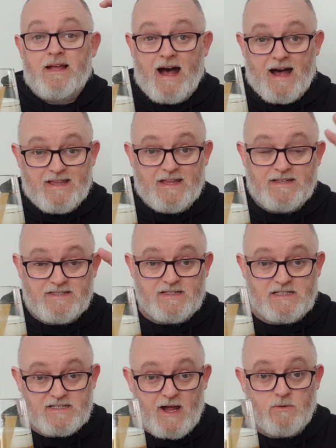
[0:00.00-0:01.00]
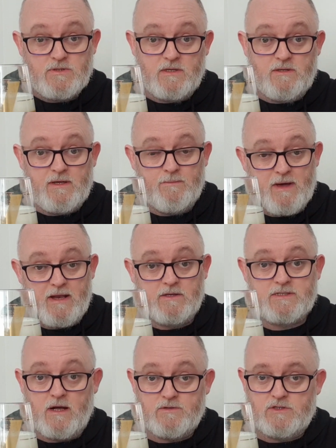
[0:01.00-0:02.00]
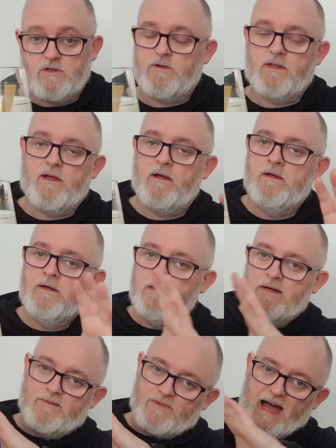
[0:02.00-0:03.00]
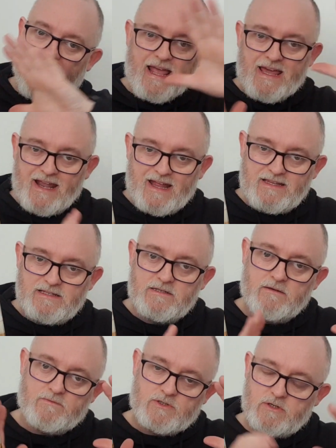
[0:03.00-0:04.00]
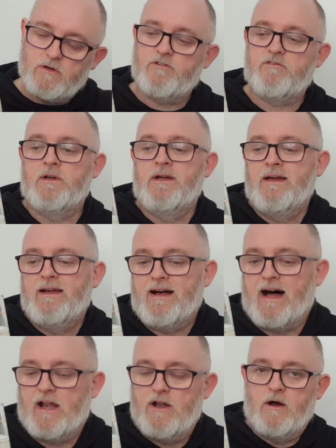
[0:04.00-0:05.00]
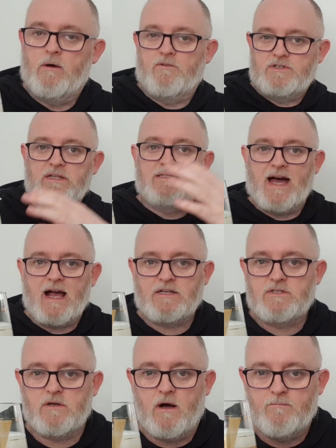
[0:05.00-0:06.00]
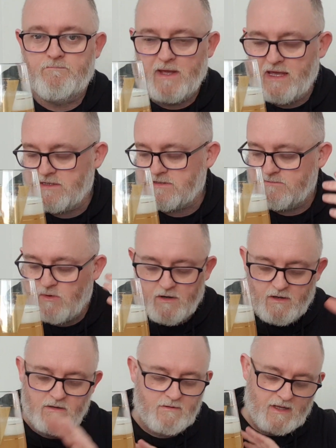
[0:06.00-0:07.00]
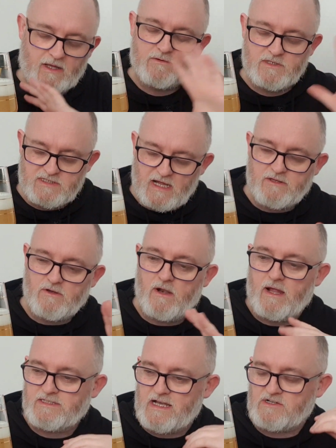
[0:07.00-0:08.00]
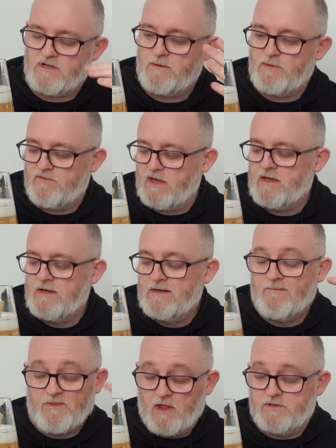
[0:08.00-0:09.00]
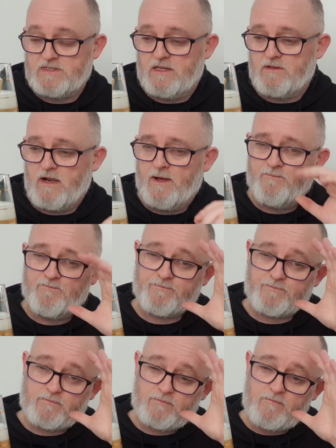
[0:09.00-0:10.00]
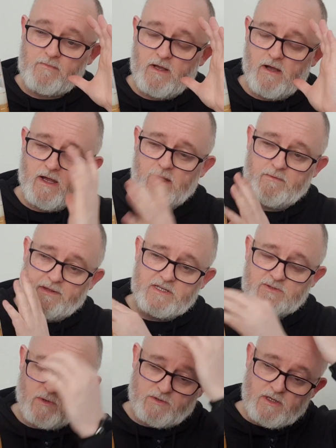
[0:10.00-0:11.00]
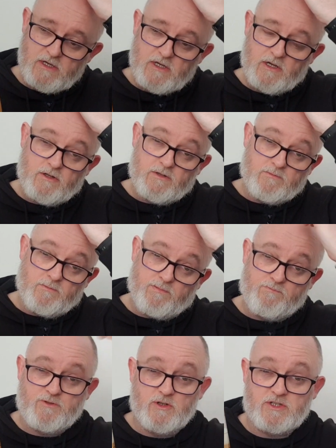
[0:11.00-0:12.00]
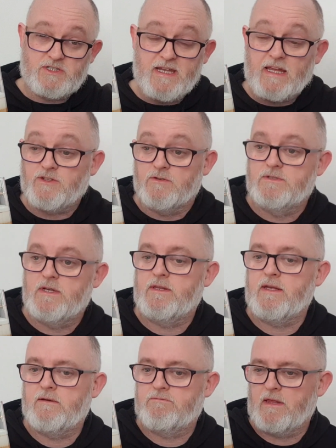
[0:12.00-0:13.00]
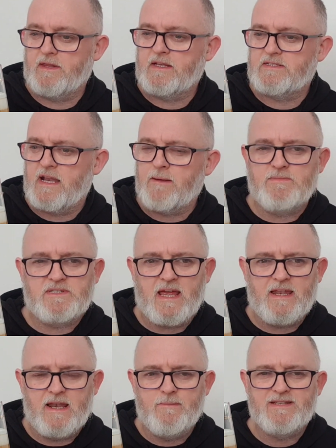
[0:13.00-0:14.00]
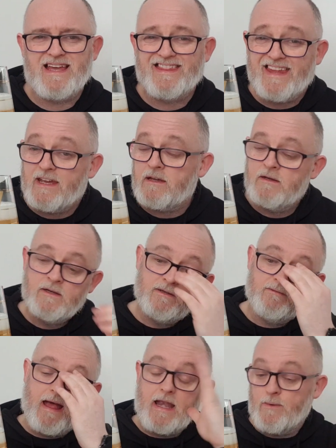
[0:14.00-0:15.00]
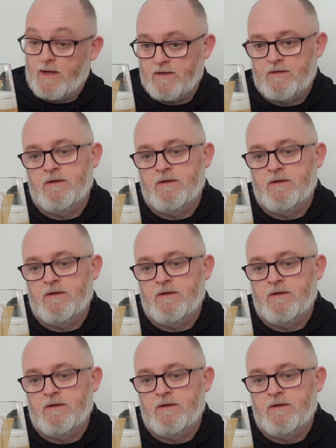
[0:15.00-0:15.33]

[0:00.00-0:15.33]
and then to the stouts and the imperial stouts and stuff like that. The higher end stuff. And I know obviously tax on beers and whatnot. I understand all that tax on ABV. I understand all that. Um, and this one just sneaks under the. I think it's an eight percent limit. I think. Anyway,